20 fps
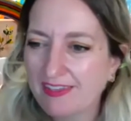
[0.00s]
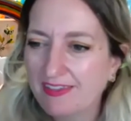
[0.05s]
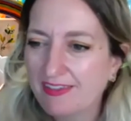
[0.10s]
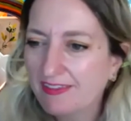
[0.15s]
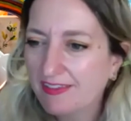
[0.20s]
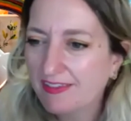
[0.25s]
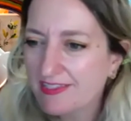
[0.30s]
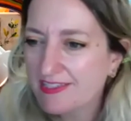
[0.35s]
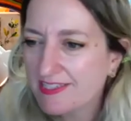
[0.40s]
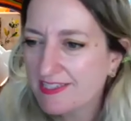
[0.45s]

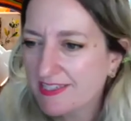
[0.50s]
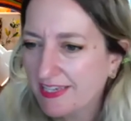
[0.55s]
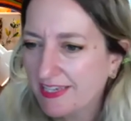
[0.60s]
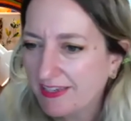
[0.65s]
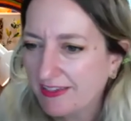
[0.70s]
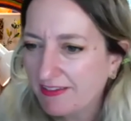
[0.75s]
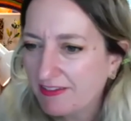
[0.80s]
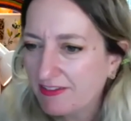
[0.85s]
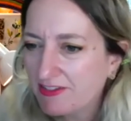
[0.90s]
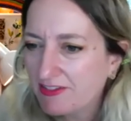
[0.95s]
Let's
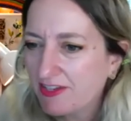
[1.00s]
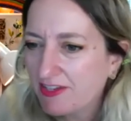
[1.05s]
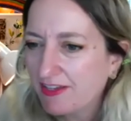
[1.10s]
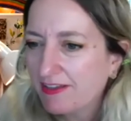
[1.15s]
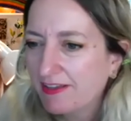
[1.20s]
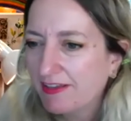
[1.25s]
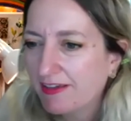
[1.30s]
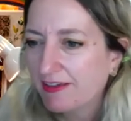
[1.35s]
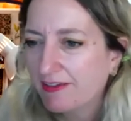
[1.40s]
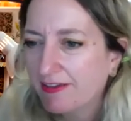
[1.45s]
see.
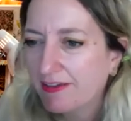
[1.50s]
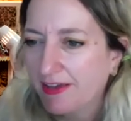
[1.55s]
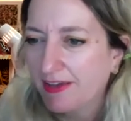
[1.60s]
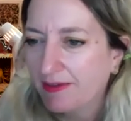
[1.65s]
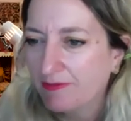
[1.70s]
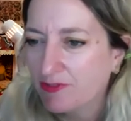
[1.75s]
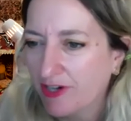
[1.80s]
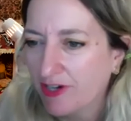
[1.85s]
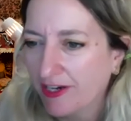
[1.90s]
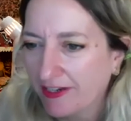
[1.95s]

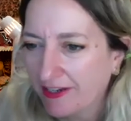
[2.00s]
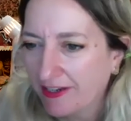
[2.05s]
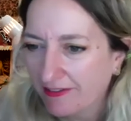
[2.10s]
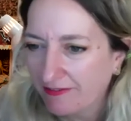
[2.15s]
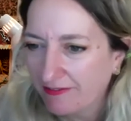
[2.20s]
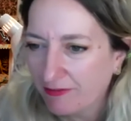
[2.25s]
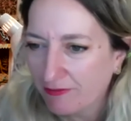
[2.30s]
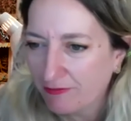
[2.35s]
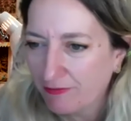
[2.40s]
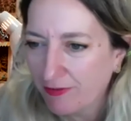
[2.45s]
I'm trying
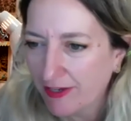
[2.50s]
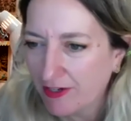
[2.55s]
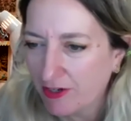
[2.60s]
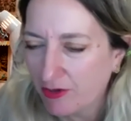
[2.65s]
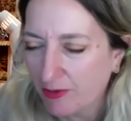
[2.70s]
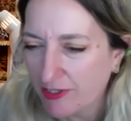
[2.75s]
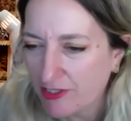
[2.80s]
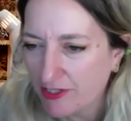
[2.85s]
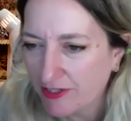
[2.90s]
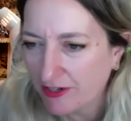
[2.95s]
to find a
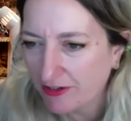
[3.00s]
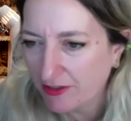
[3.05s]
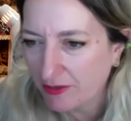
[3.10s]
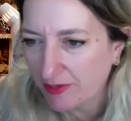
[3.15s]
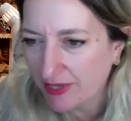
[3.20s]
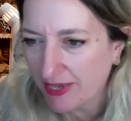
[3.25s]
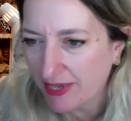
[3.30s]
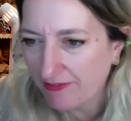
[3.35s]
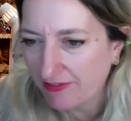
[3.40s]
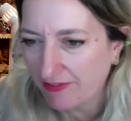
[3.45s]
question here
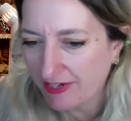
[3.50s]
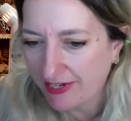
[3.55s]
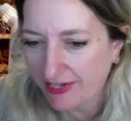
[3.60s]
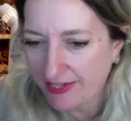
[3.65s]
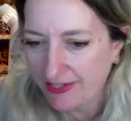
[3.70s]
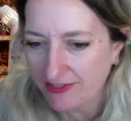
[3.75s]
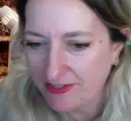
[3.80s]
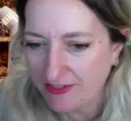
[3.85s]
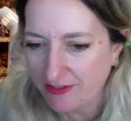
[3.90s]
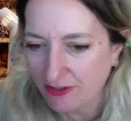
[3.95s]
that we haven't
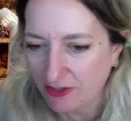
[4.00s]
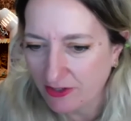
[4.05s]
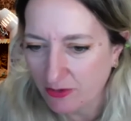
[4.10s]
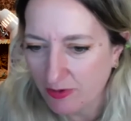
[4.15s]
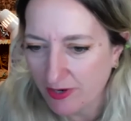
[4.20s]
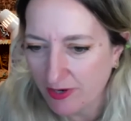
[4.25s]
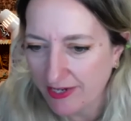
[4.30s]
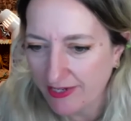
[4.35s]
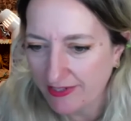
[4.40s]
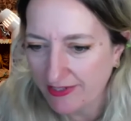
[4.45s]
answered
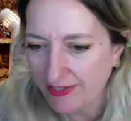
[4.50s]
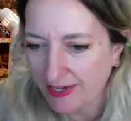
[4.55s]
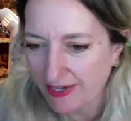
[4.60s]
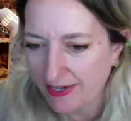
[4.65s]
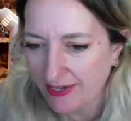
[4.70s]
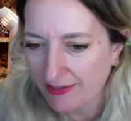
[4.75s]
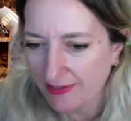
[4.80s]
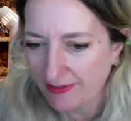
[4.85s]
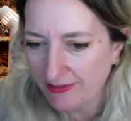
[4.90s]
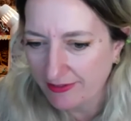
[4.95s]
quite
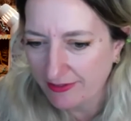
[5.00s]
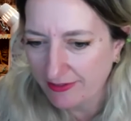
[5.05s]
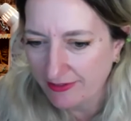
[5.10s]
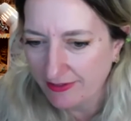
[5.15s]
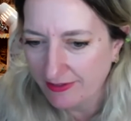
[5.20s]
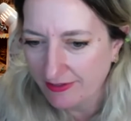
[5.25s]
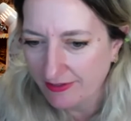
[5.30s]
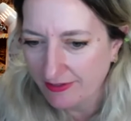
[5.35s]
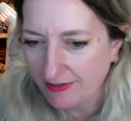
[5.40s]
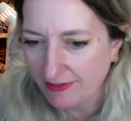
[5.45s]
yet.
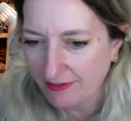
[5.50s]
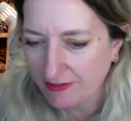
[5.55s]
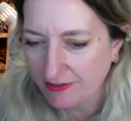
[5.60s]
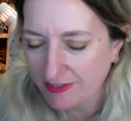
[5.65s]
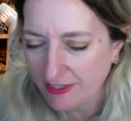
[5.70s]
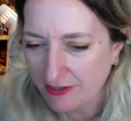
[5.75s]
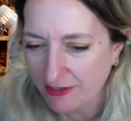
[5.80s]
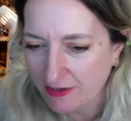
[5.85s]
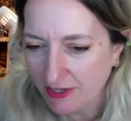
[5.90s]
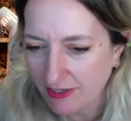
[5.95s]
It
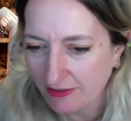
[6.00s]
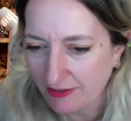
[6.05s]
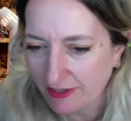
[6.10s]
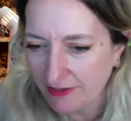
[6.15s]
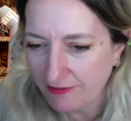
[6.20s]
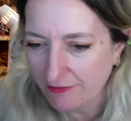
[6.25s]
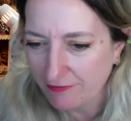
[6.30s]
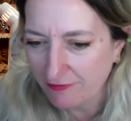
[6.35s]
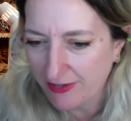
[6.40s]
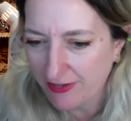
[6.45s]
looks like you got a
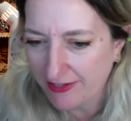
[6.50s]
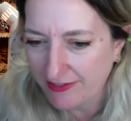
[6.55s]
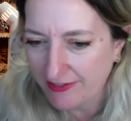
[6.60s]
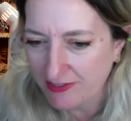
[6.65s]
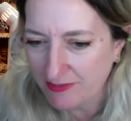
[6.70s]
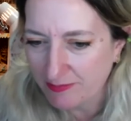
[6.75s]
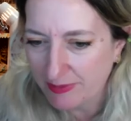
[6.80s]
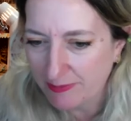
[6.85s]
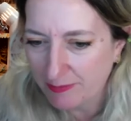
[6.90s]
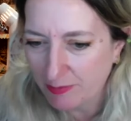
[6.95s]
lot of
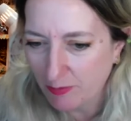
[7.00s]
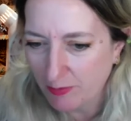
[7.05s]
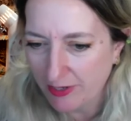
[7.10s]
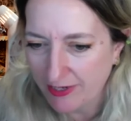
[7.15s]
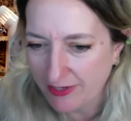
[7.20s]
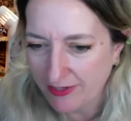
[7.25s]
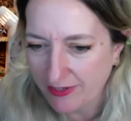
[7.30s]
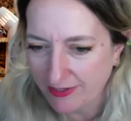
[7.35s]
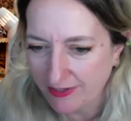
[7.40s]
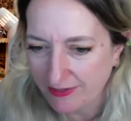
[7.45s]
fans, people
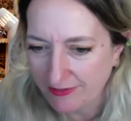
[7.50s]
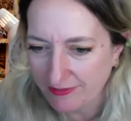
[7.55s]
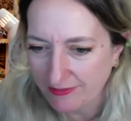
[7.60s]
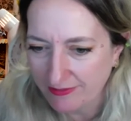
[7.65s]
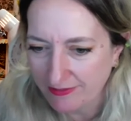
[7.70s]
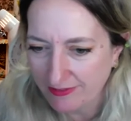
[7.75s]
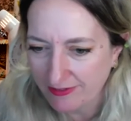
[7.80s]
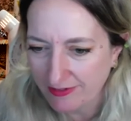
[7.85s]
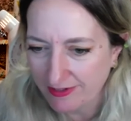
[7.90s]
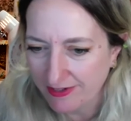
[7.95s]
weighing
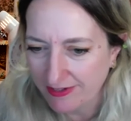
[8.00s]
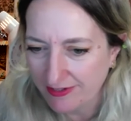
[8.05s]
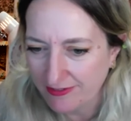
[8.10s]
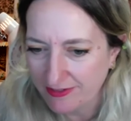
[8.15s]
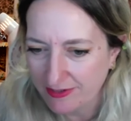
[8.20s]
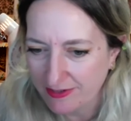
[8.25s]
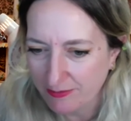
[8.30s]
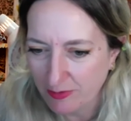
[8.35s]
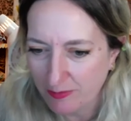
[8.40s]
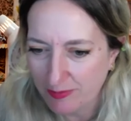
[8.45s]
in.
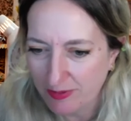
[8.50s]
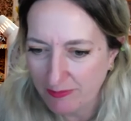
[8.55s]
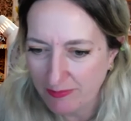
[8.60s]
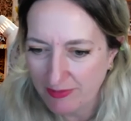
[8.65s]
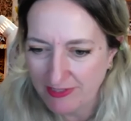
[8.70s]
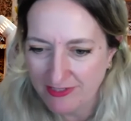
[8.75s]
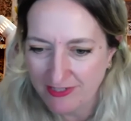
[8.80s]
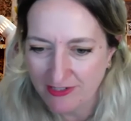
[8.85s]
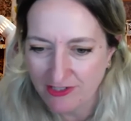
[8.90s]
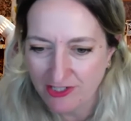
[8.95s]
Deborah
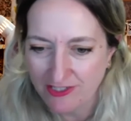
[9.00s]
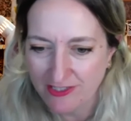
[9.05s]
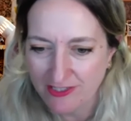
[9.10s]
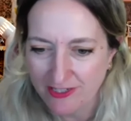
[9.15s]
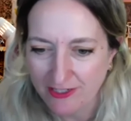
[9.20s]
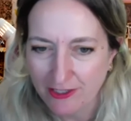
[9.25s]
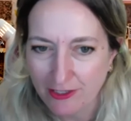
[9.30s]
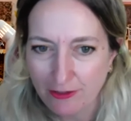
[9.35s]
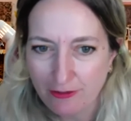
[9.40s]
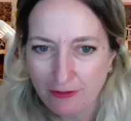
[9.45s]
Pittman says
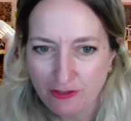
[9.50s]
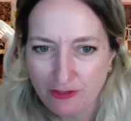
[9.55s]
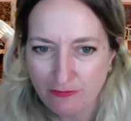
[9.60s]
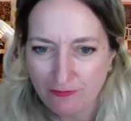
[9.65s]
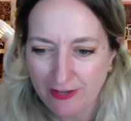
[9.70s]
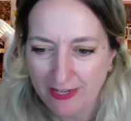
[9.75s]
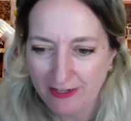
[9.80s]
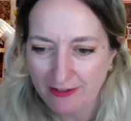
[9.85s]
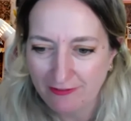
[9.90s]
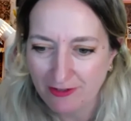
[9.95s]
she's a huge
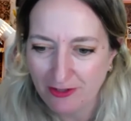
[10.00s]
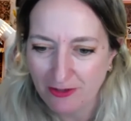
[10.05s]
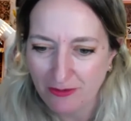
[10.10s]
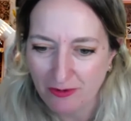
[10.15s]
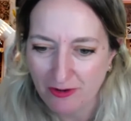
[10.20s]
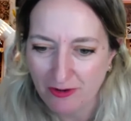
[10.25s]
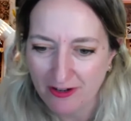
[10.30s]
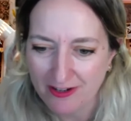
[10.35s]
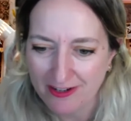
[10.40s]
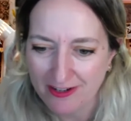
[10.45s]
fan of your
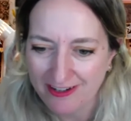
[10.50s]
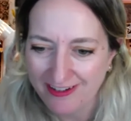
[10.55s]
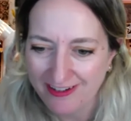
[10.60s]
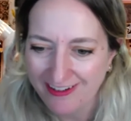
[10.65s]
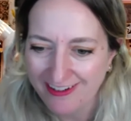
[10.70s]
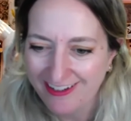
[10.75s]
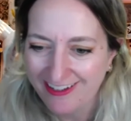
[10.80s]
work.